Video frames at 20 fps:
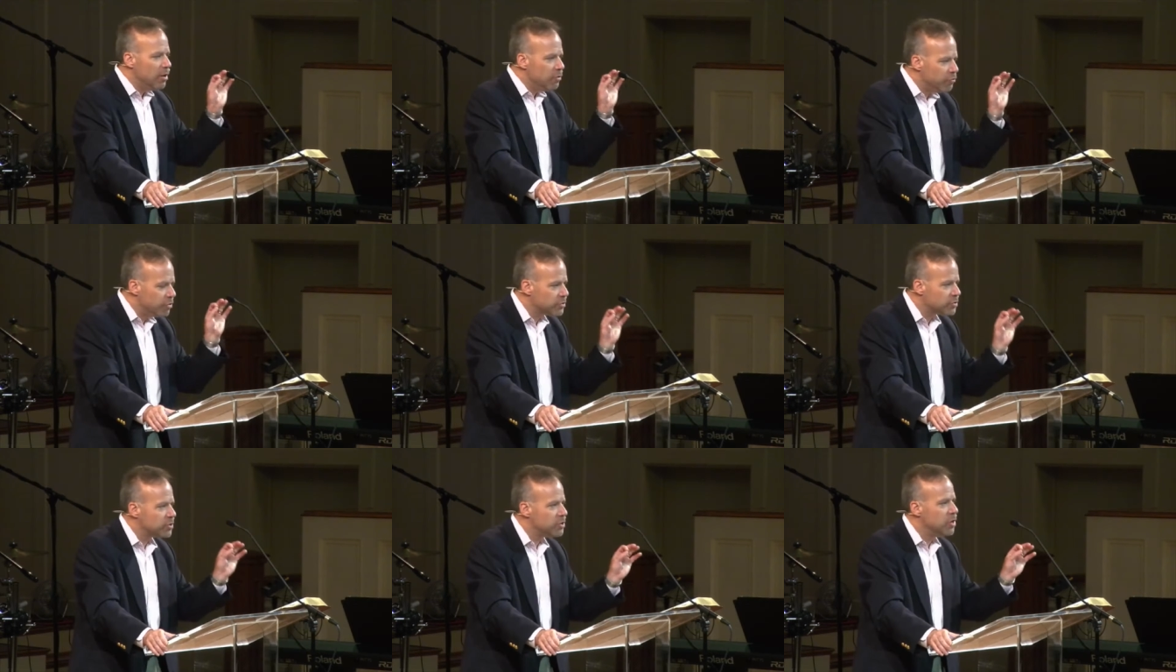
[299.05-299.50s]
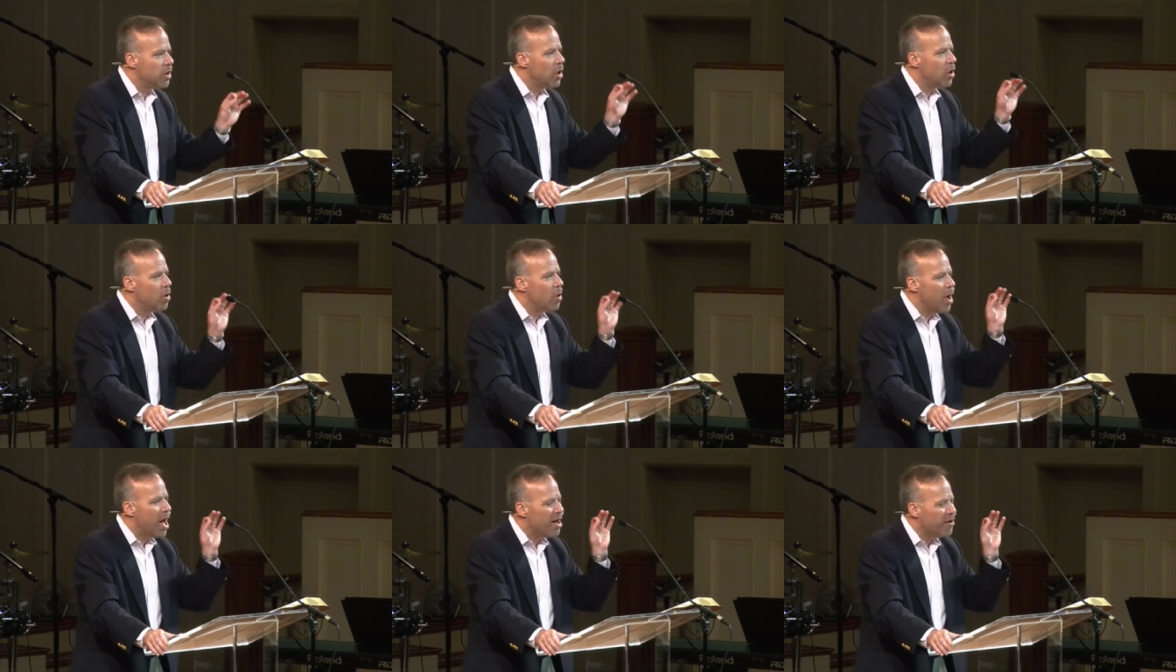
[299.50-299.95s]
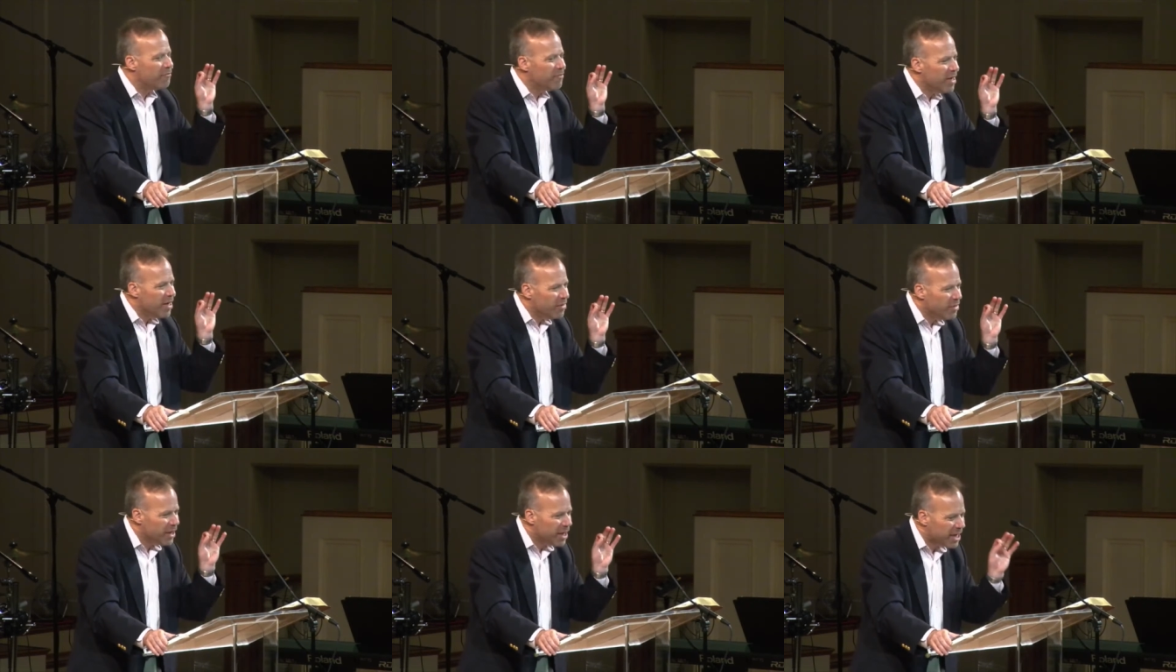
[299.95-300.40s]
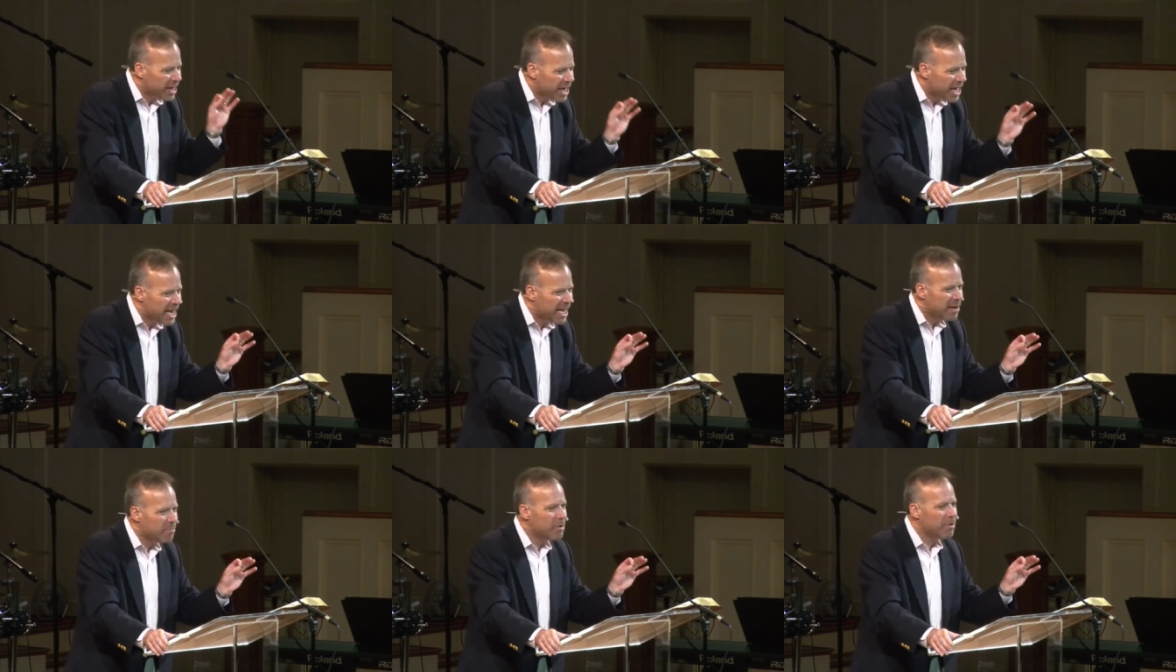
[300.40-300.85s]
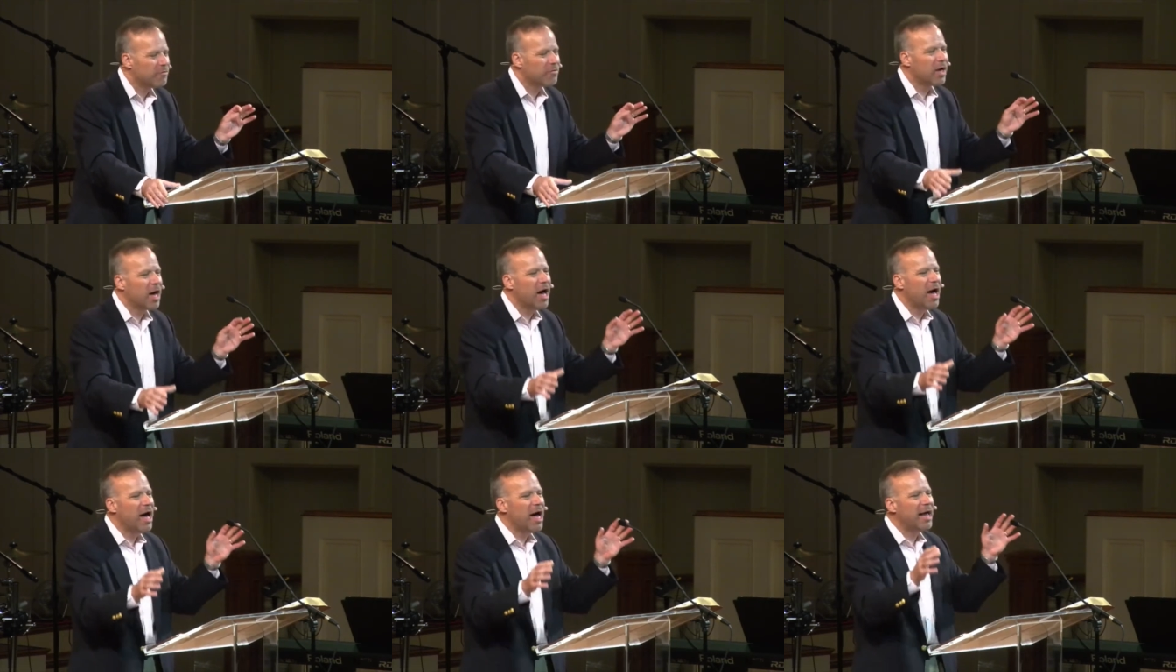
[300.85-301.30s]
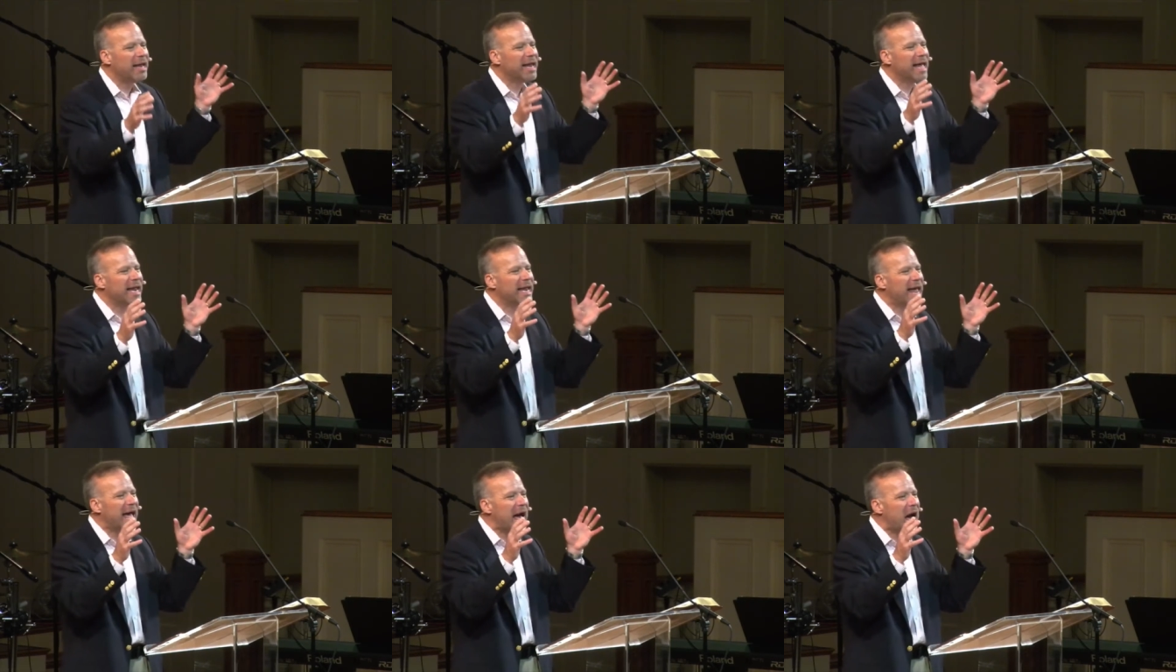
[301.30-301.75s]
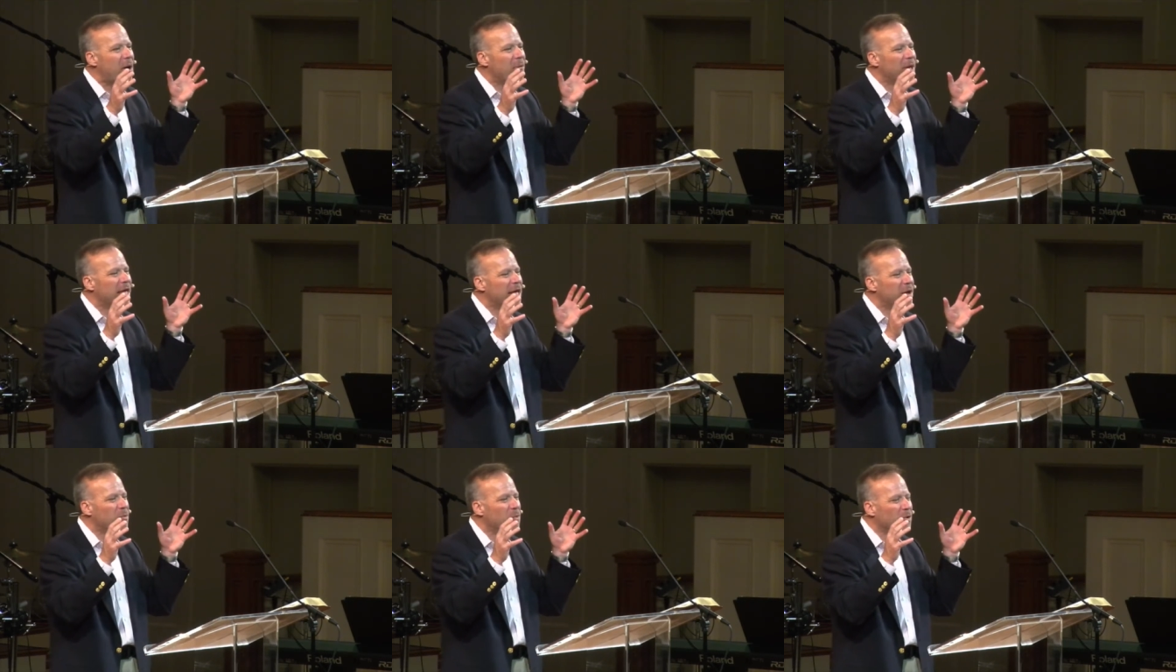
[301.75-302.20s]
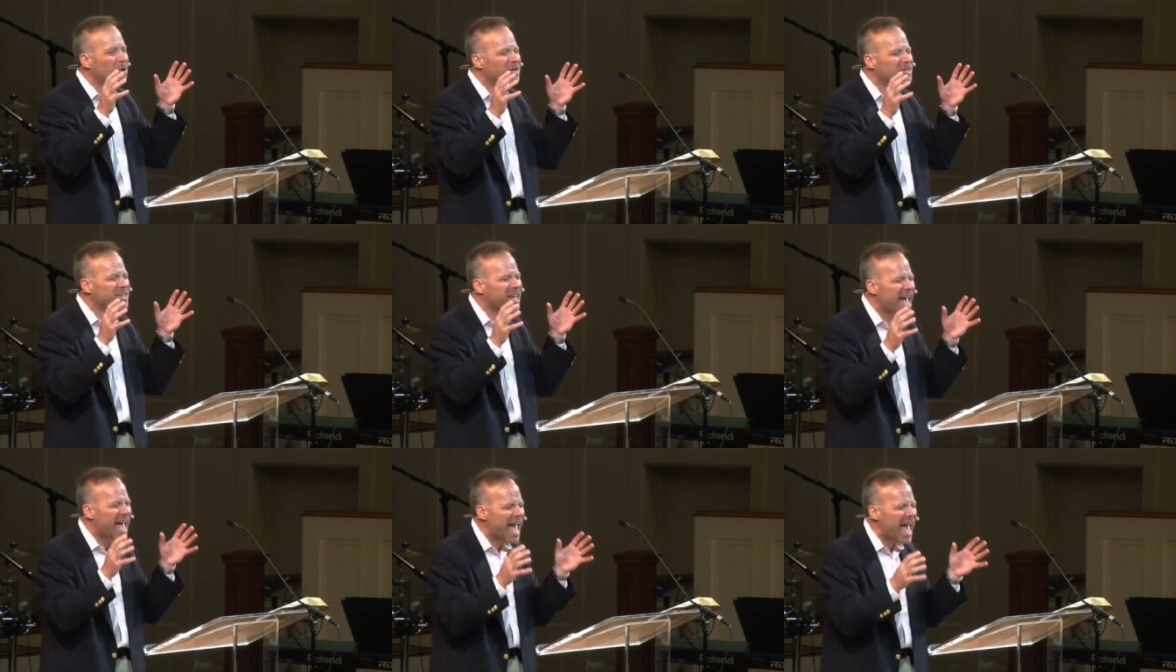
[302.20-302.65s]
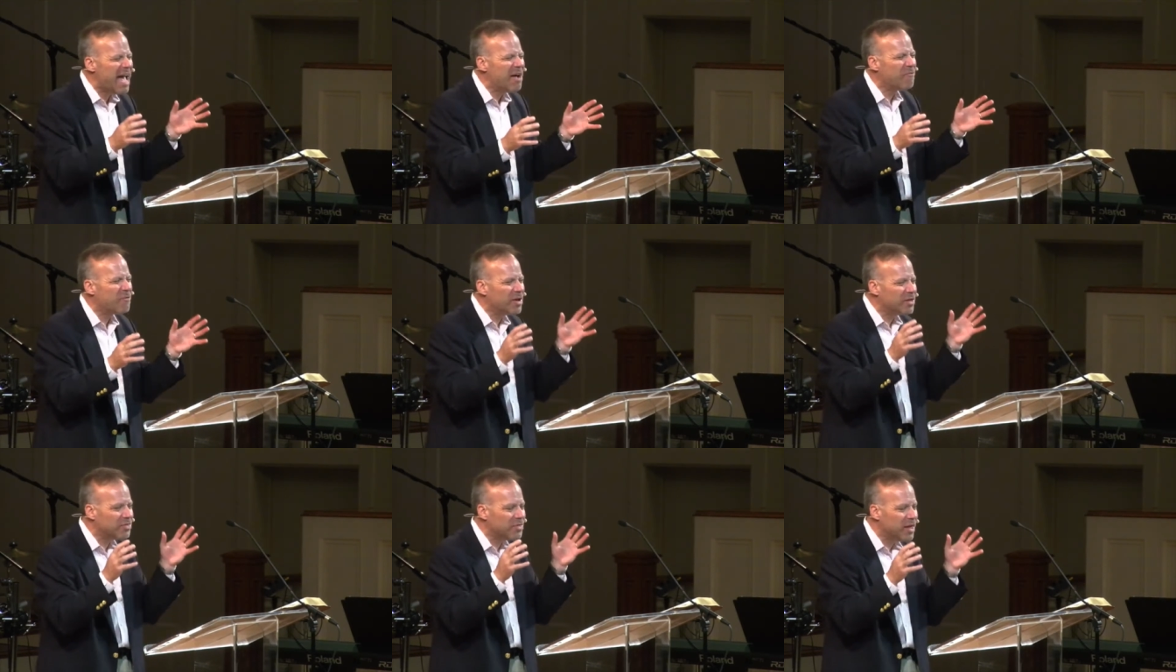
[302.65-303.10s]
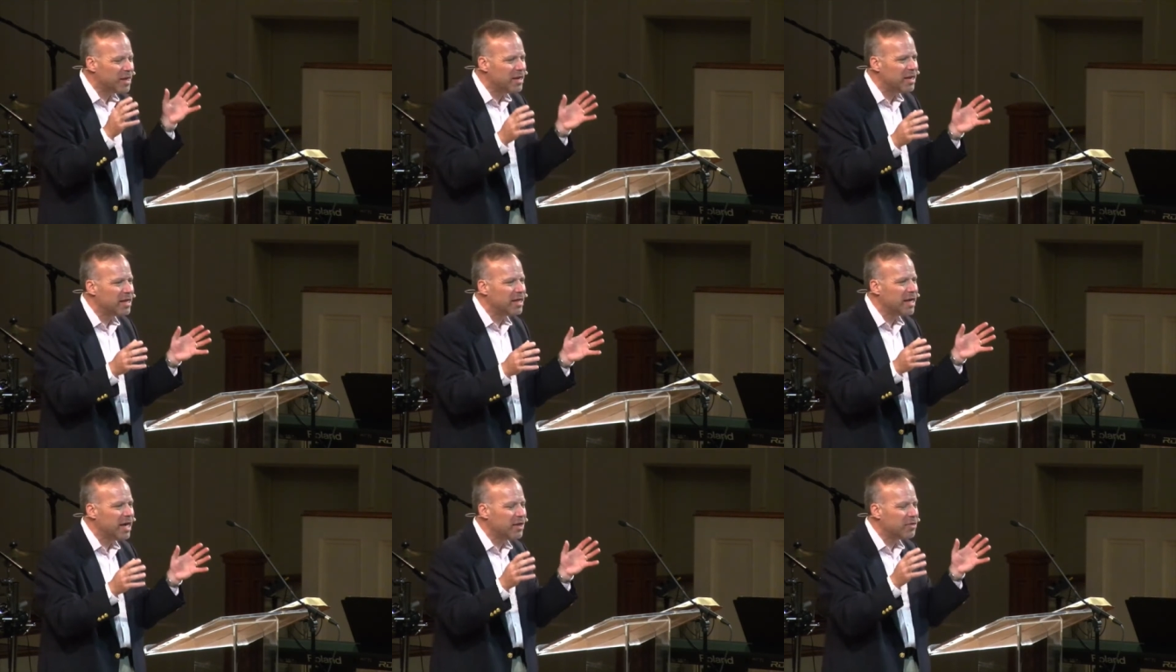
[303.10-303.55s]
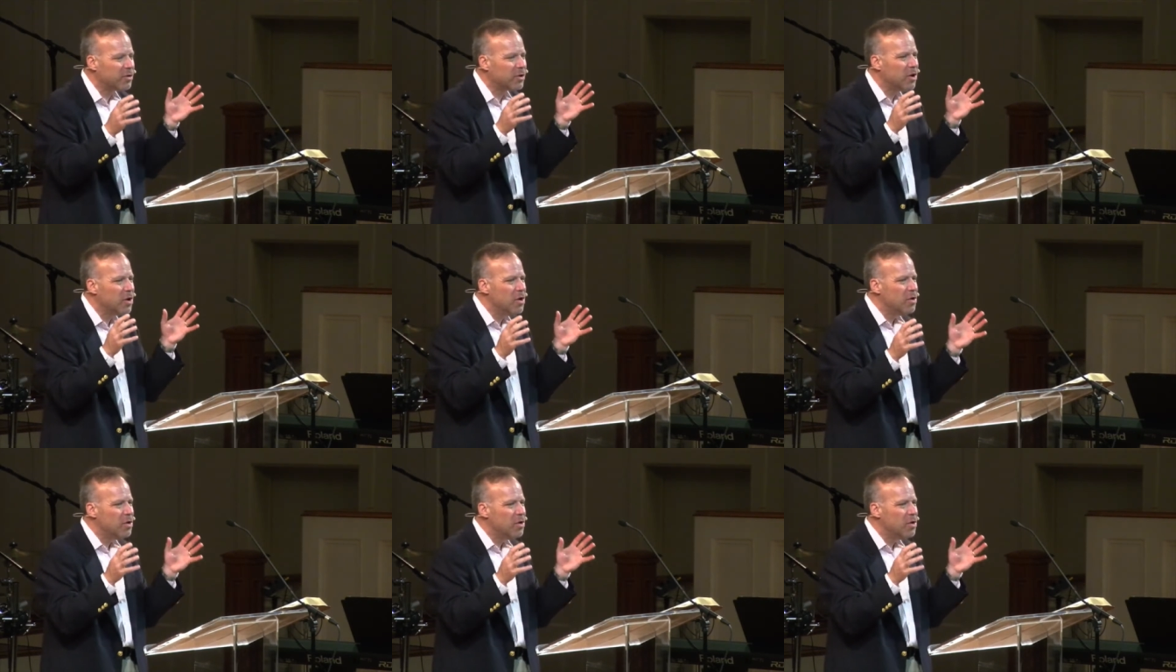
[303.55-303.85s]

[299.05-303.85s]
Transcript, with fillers: Just know of the kingdom of God and how He works everything together